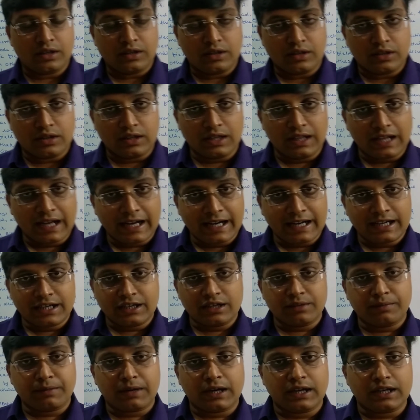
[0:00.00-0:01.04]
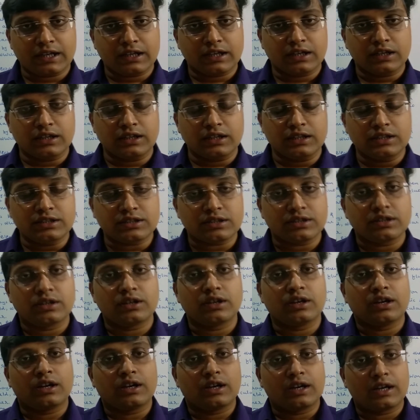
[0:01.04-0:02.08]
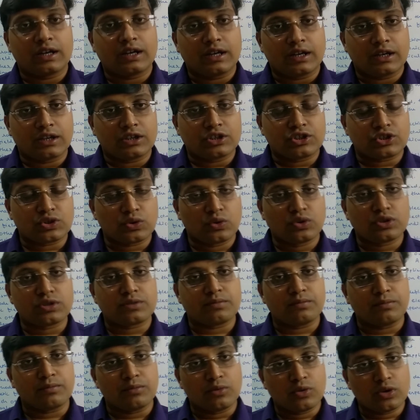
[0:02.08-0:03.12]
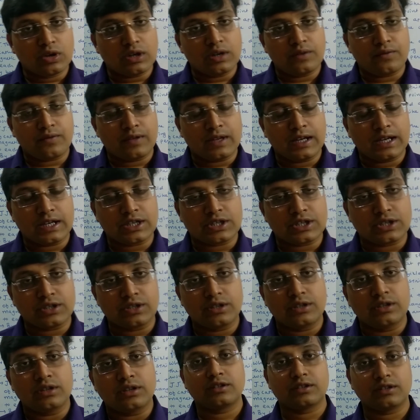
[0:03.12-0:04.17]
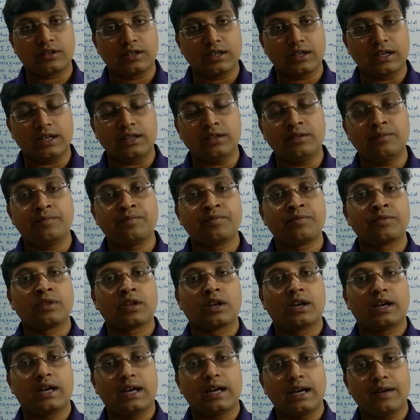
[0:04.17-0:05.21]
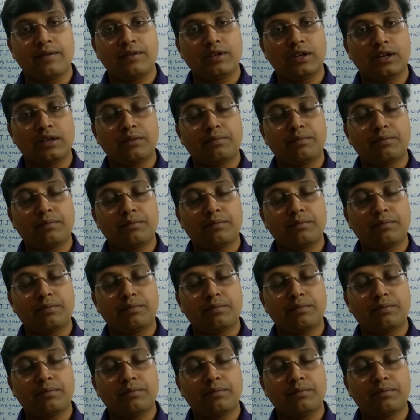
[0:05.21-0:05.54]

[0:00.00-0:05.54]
The lighter particles shows more deflection than heavier